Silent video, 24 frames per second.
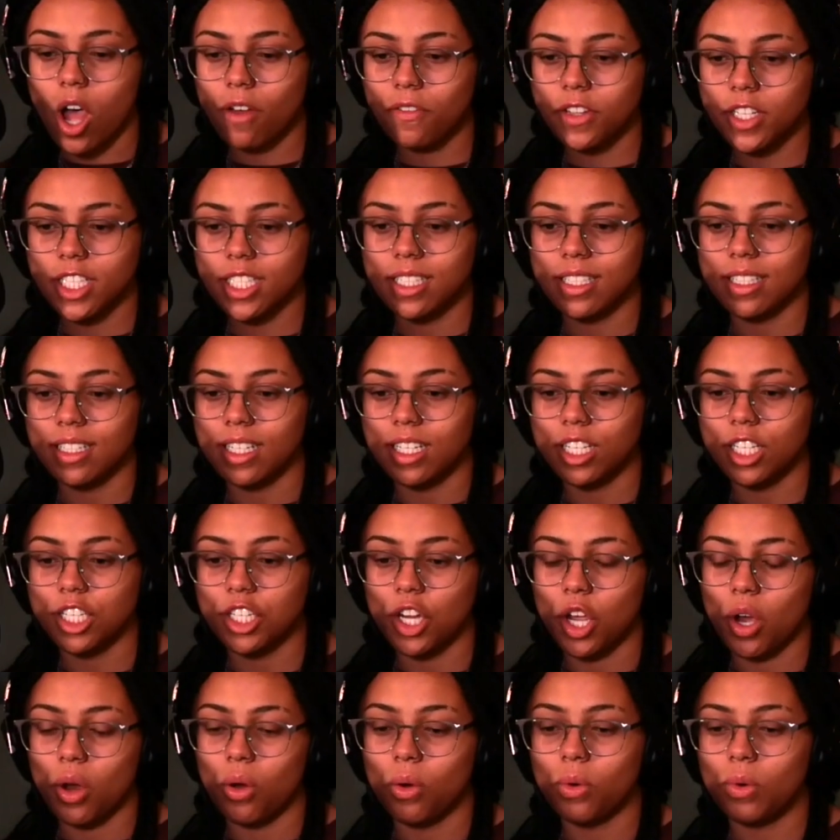obviously,
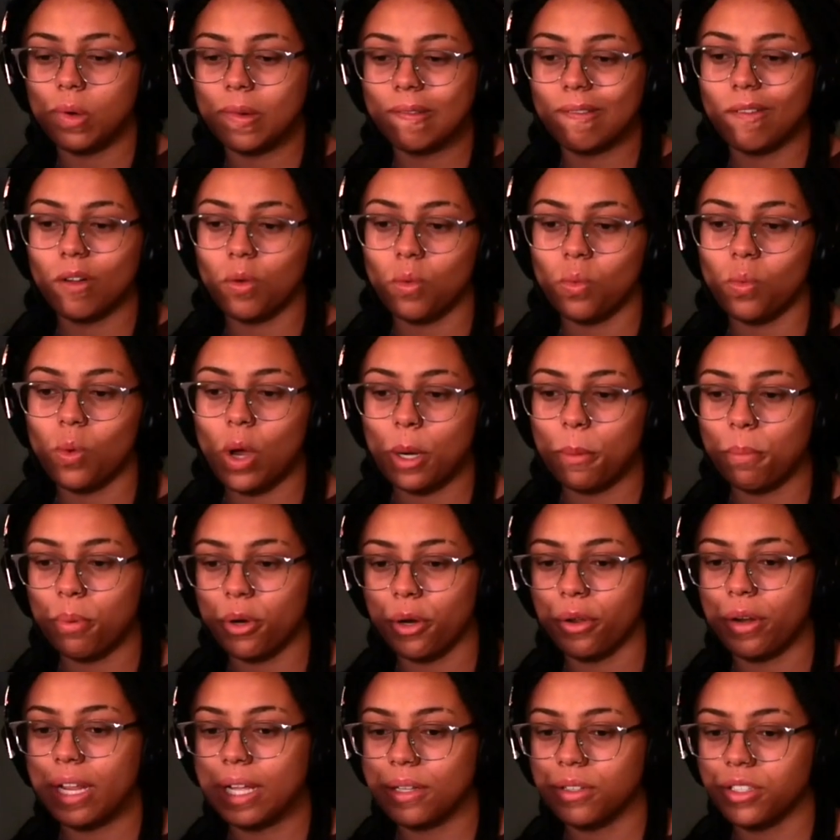what
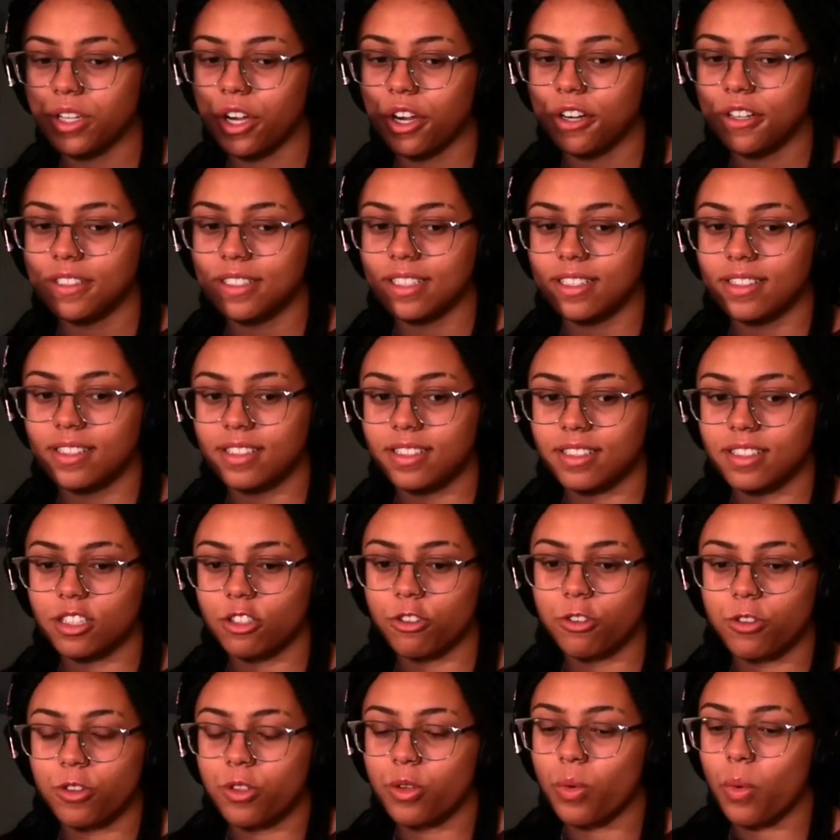pronouns are is it's
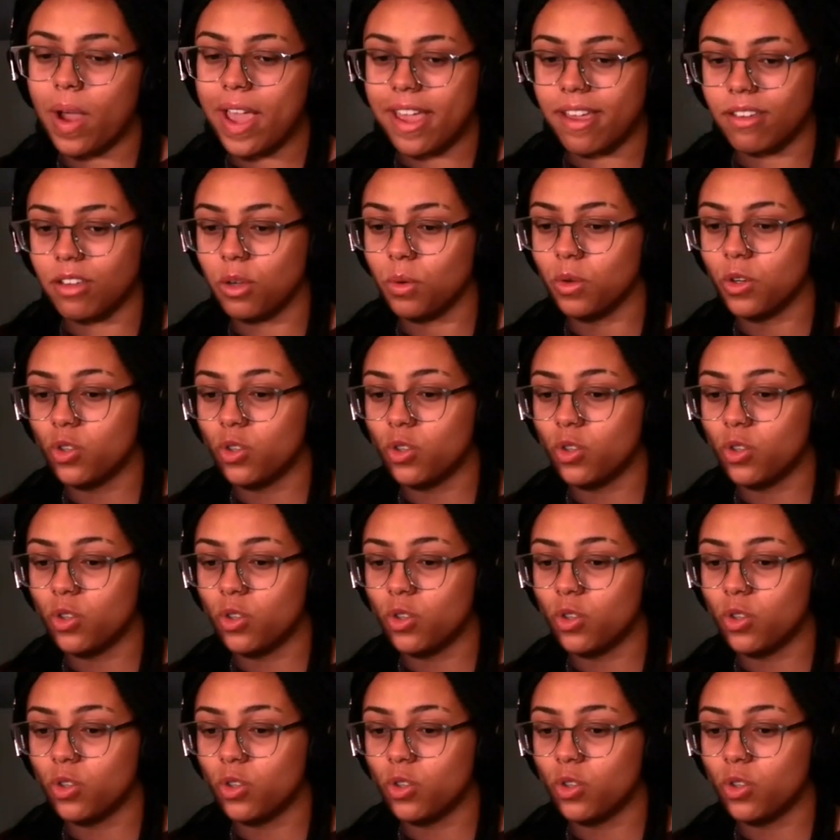the way you